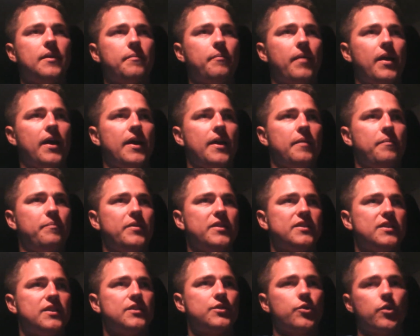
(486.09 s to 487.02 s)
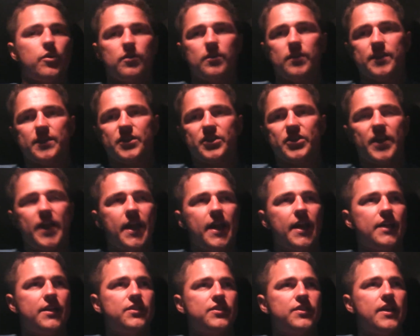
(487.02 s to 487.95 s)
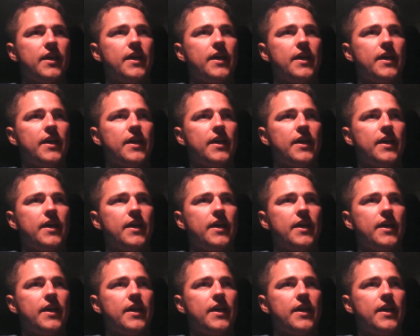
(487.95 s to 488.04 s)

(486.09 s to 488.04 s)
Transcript: my uh, business totally changed.